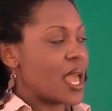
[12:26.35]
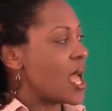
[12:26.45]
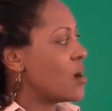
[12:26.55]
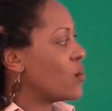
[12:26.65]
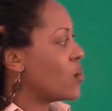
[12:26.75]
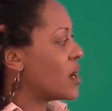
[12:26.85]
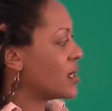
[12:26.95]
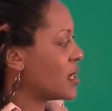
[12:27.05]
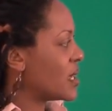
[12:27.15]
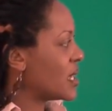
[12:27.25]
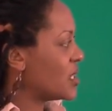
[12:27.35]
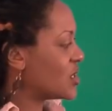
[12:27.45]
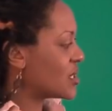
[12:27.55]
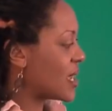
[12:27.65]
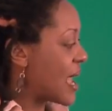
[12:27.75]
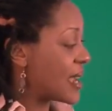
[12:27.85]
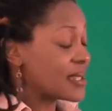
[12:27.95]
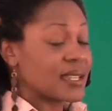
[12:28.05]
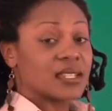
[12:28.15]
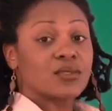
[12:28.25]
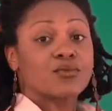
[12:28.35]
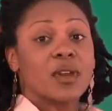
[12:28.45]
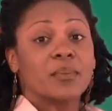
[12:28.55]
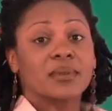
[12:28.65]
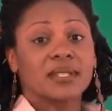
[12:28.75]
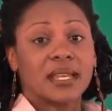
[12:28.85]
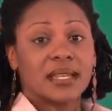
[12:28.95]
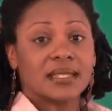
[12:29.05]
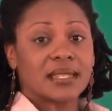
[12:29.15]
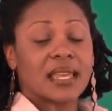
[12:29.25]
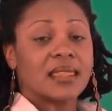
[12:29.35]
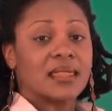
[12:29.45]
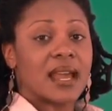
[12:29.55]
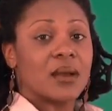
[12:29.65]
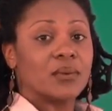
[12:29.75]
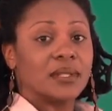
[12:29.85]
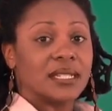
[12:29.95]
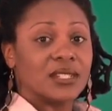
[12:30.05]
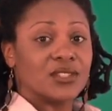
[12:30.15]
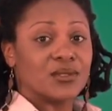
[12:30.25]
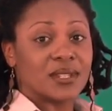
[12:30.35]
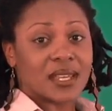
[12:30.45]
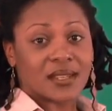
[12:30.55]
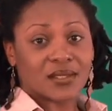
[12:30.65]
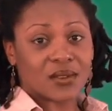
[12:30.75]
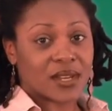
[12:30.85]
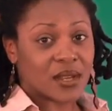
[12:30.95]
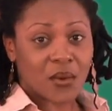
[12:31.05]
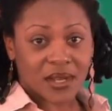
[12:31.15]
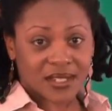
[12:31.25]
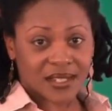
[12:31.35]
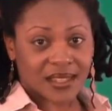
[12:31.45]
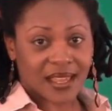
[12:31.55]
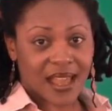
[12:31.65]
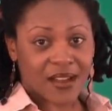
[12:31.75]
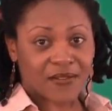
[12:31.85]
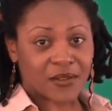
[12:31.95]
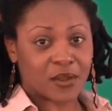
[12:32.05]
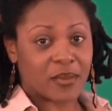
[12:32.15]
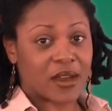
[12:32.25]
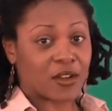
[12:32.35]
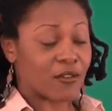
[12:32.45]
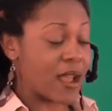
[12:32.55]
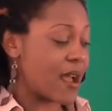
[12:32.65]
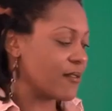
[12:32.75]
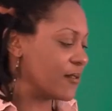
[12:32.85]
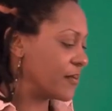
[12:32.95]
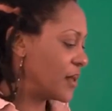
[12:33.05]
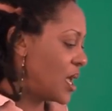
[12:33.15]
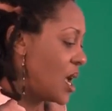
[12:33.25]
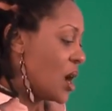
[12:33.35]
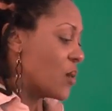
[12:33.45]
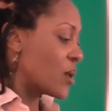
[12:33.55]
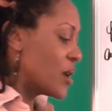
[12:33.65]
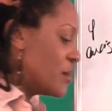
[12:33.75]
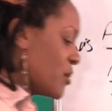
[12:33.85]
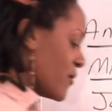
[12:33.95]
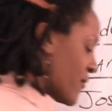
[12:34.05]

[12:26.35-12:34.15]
and what each axis represents, and that will lead you to answer any question that they have for you about a graph. We're going to move